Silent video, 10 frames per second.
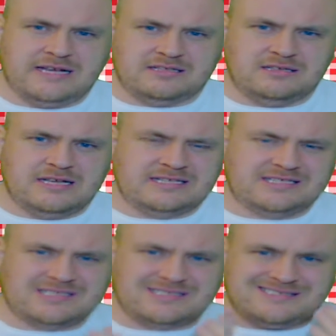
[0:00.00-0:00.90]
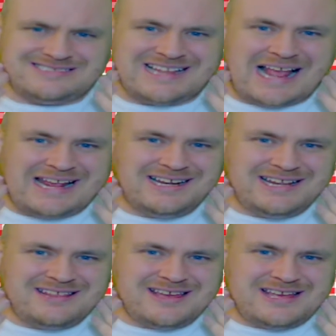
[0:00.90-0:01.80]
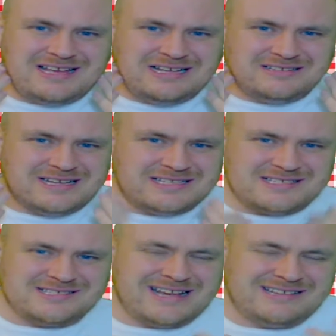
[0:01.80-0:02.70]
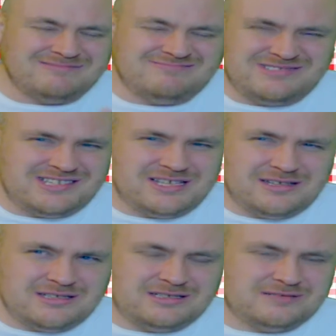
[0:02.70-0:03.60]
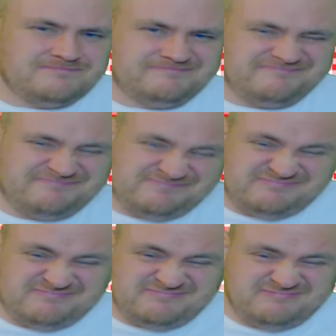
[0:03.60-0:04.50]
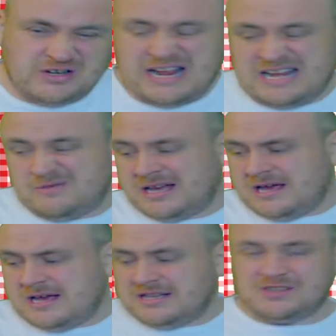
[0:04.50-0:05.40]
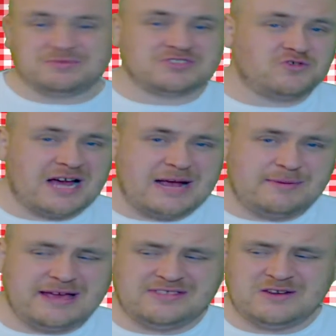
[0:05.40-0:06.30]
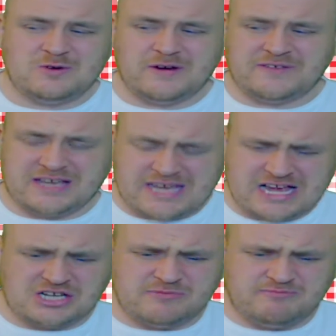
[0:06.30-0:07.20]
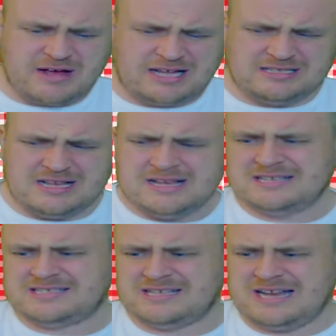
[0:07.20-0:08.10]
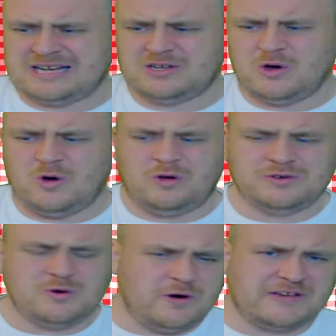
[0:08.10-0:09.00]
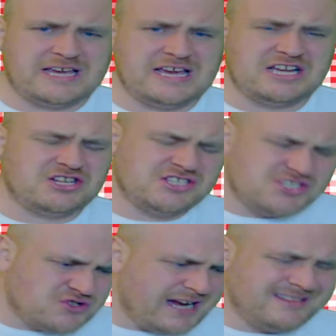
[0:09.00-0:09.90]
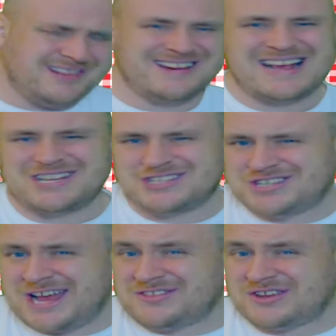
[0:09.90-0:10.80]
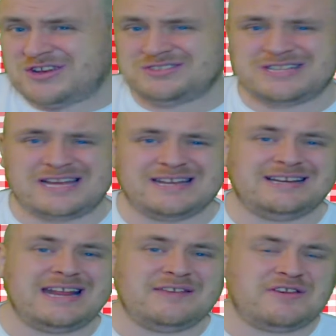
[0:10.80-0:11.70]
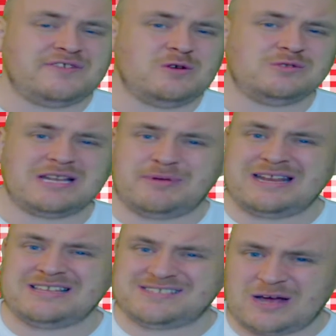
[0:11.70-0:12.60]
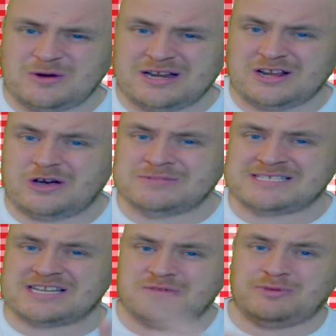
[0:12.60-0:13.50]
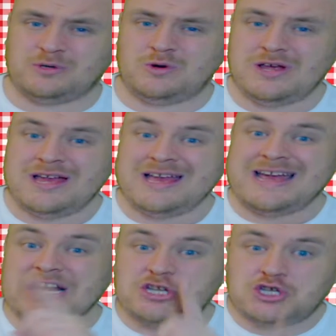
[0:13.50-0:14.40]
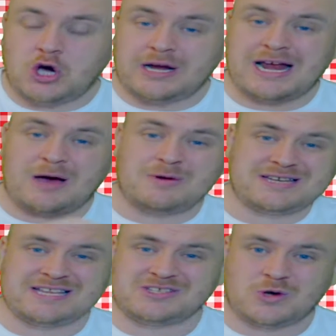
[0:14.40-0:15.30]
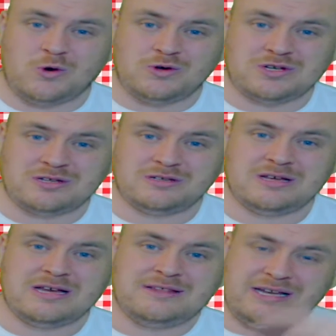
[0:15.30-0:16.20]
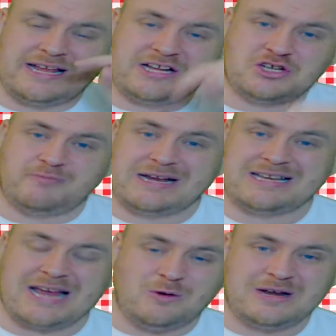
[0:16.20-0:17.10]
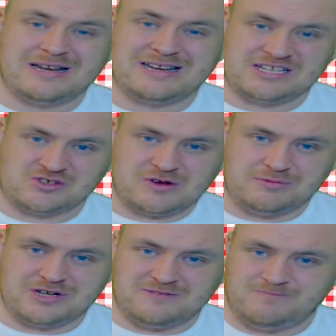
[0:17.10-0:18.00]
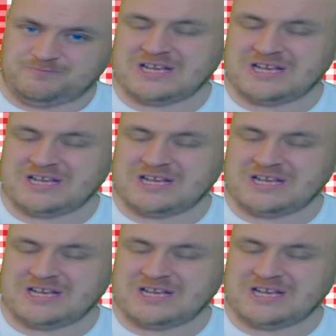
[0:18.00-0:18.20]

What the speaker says: It's slightly there. It's like, meh. But anyway, subscribe, hit the notification bell, select all notifications, strike the like, share the content, and leave your views and opinions down in the comment section below. And join our Discord. The link should be down in the description.